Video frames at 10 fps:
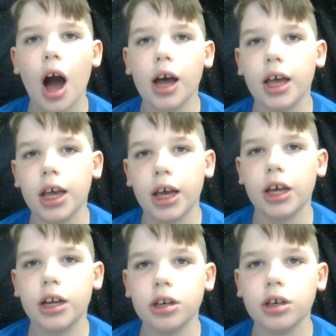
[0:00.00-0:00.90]

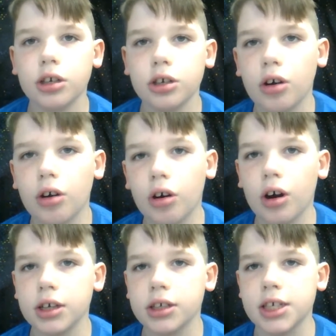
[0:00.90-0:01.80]
in
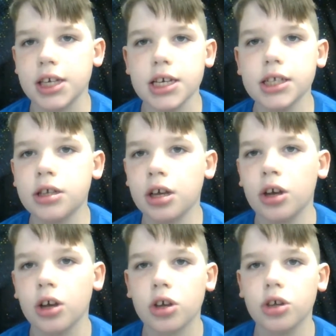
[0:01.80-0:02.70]
your seat,
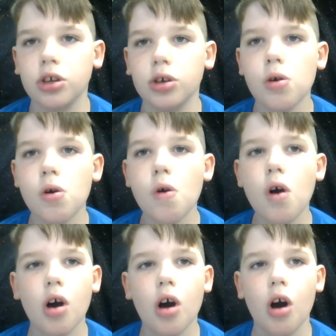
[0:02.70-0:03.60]
you
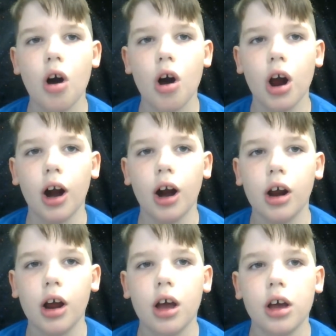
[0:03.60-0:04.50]
are
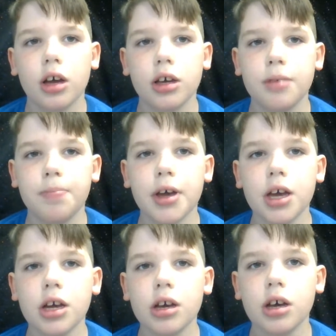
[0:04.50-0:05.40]
keeping,
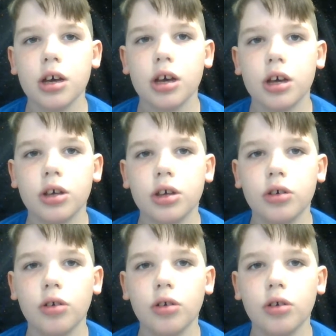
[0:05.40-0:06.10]
keeping yourself.